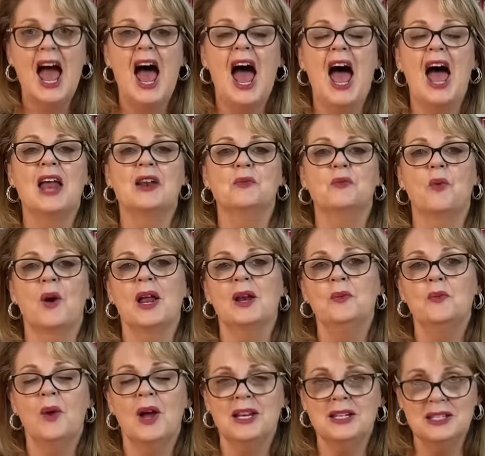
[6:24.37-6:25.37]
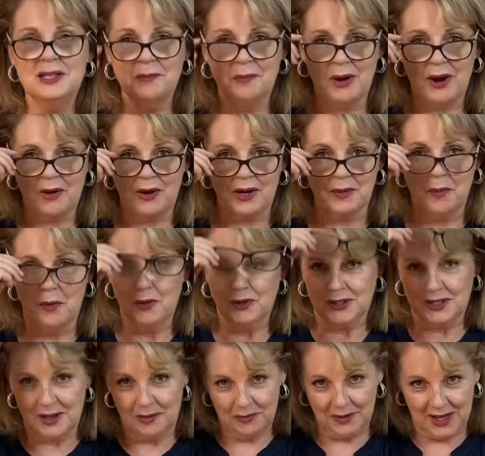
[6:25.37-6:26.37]
And when Wendy Berry brought
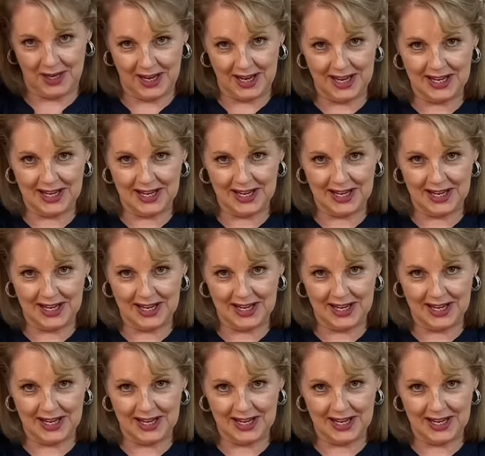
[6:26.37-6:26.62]
something